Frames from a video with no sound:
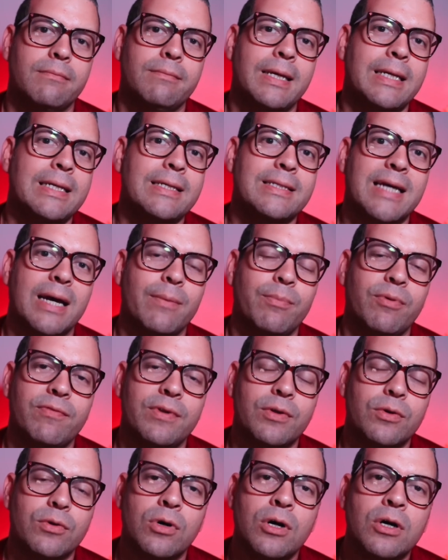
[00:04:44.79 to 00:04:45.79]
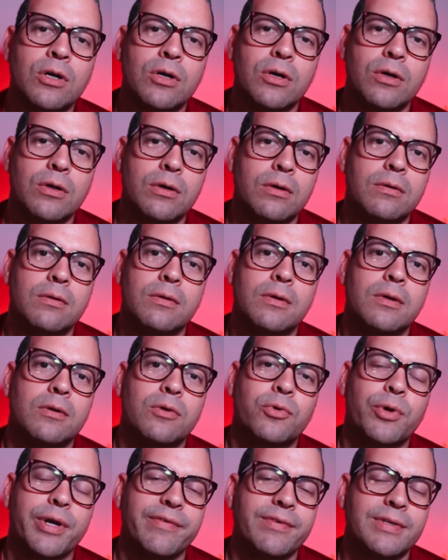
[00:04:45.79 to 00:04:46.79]
any type of little hunger
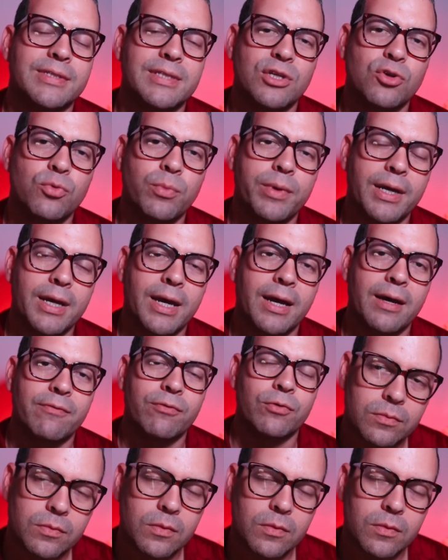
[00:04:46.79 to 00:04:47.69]
cravings that you may have.